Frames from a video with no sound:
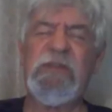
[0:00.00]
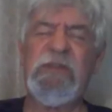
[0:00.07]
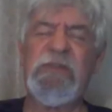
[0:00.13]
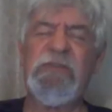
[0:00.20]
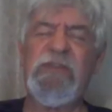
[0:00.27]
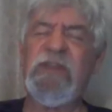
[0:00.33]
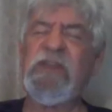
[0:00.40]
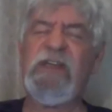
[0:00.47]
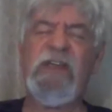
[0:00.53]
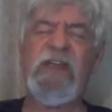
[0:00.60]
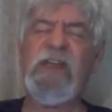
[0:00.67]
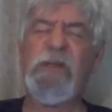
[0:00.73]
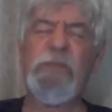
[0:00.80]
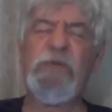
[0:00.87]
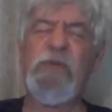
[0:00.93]
Father God,
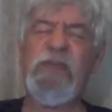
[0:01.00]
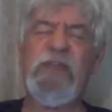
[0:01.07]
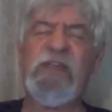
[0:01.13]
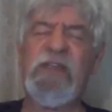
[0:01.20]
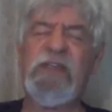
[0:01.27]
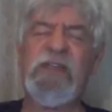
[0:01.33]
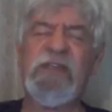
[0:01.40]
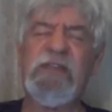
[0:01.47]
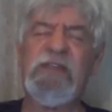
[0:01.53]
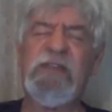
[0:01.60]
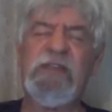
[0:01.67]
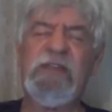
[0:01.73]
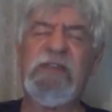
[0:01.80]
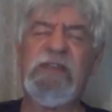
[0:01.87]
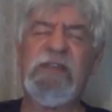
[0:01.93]
I pray
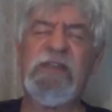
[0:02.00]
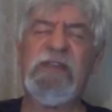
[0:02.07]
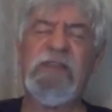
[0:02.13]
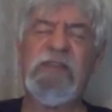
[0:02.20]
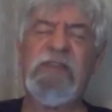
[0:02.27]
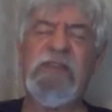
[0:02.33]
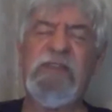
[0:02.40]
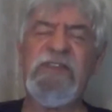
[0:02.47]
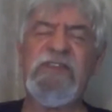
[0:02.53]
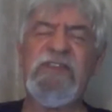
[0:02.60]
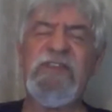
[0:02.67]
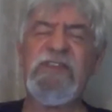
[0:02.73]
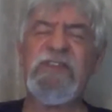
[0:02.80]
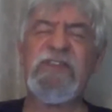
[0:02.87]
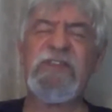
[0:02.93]
in
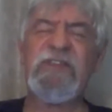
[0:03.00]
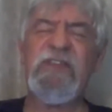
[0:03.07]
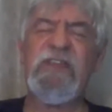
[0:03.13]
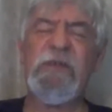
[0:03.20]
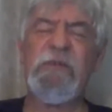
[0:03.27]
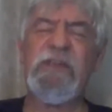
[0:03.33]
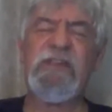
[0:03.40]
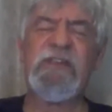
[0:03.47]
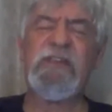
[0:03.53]
Jesus' name that